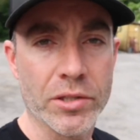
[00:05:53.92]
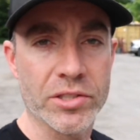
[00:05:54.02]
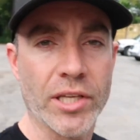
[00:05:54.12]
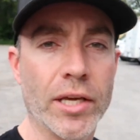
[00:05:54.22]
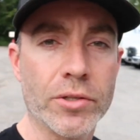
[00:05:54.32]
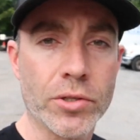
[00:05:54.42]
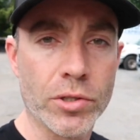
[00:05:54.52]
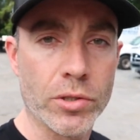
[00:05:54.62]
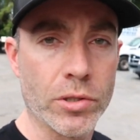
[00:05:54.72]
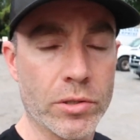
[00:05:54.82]

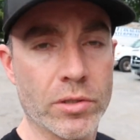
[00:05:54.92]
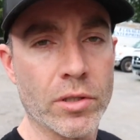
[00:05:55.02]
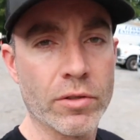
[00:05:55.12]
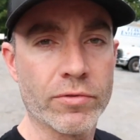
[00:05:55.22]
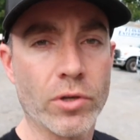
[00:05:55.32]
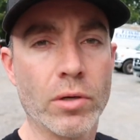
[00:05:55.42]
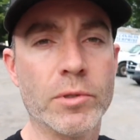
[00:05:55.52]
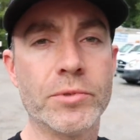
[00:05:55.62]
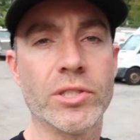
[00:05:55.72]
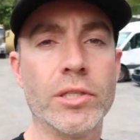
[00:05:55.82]
Sander
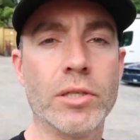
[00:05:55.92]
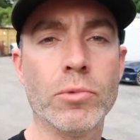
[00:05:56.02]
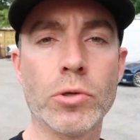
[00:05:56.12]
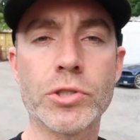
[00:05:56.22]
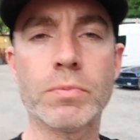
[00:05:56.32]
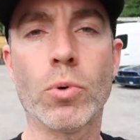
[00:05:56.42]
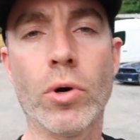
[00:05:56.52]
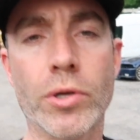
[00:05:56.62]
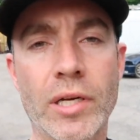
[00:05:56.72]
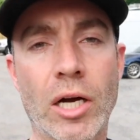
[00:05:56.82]
from Obsidian
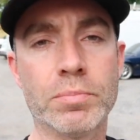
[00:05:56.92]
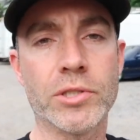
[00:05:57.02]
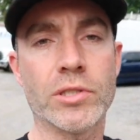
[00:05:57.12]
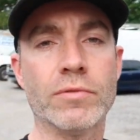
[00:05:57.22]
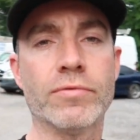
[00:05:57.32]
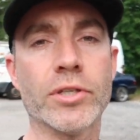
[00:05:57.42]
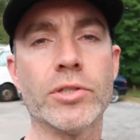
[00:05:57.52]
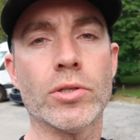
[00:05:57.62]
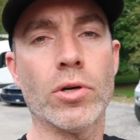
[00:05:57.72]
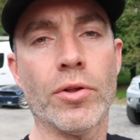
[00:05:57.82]
Motorsport helped us
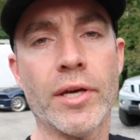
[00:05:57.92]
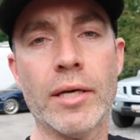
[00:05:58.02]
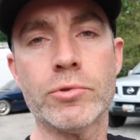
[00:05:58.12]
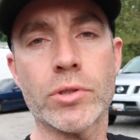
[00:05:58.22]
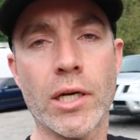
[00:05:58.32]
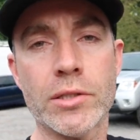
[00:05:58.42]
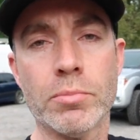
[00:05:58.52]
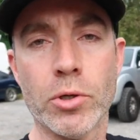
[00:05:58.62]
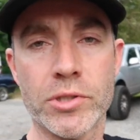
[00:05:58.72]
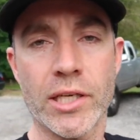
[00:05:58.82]
configure all the Emtron,
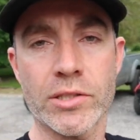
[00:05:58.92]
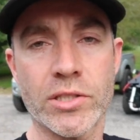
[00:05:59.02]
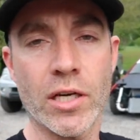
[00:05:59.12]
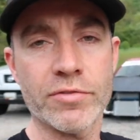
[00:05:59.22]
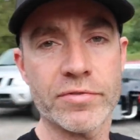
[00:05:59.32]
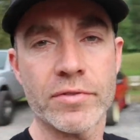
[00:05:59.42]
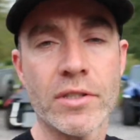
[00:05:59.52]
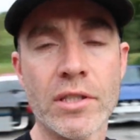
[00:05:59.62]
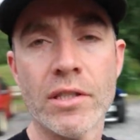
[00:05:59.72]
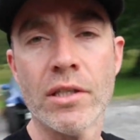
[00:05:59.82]
the MoTeX stuff.
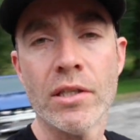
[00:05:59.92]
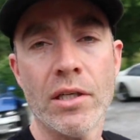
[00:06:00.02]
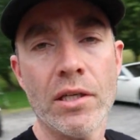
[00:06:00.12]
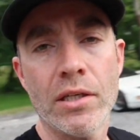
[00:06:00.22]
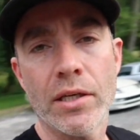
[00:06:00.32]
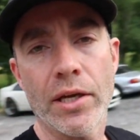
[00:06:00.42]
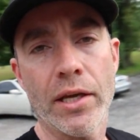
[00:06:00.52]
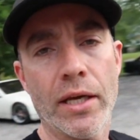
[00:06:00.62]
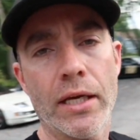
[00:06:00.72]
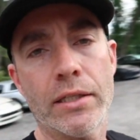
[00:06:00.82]

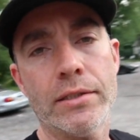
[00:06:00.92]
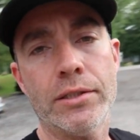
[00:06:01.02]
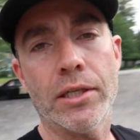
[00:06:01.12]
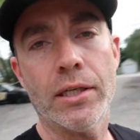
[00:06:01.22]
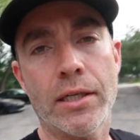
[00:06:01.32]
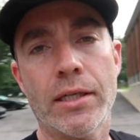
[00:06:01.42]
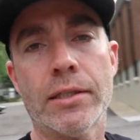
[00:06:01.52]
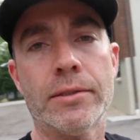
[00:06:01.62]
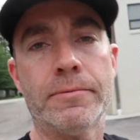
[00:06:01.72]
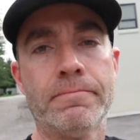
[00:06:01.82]
And
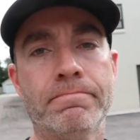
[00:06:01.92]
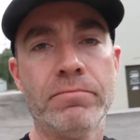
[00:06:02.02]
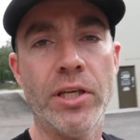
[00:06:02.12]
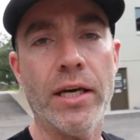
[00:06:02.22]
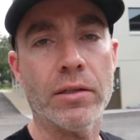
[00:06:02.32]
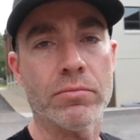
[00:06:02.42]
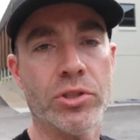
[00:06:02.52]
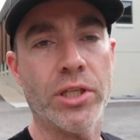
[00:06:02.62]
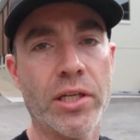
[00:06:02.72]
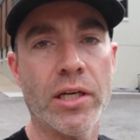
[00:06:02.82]
yeah, Shane